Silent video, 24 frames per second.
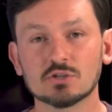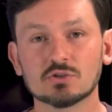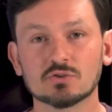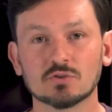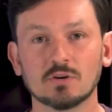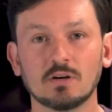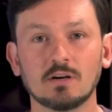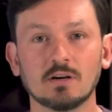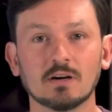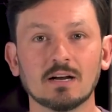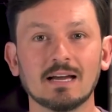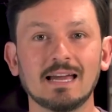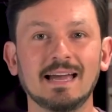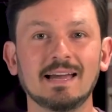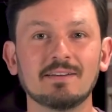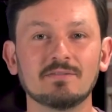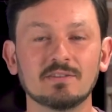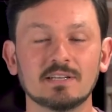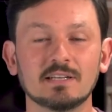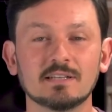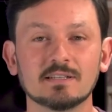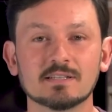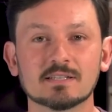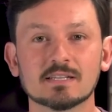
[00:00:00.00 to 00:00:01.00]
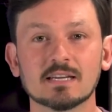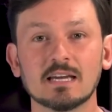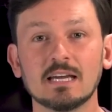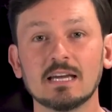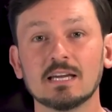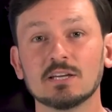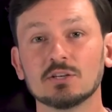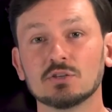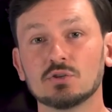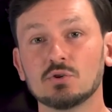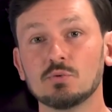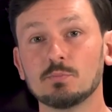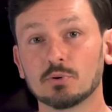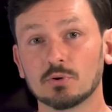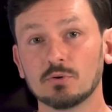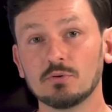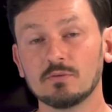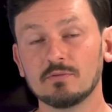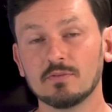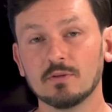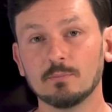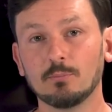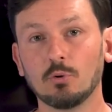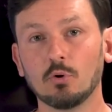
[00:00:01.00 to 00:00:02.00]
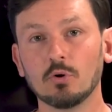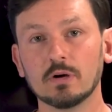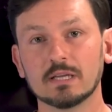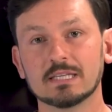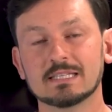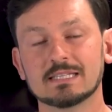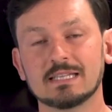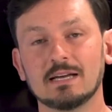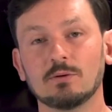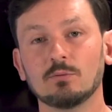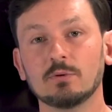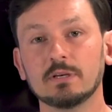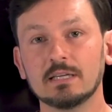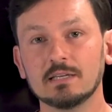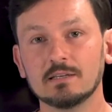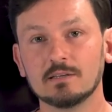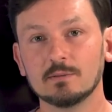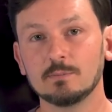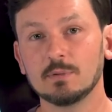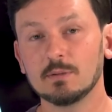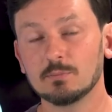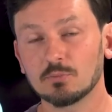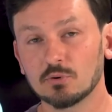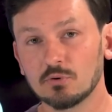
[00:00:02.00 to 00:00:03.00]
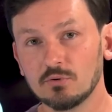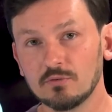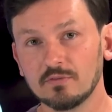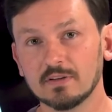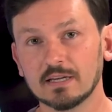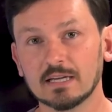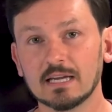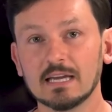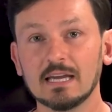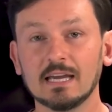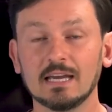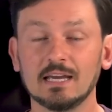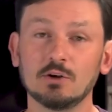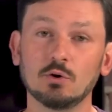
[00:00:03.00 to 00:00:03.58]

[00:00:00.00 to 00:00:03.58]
strong evidence to prove the points that we need to be proving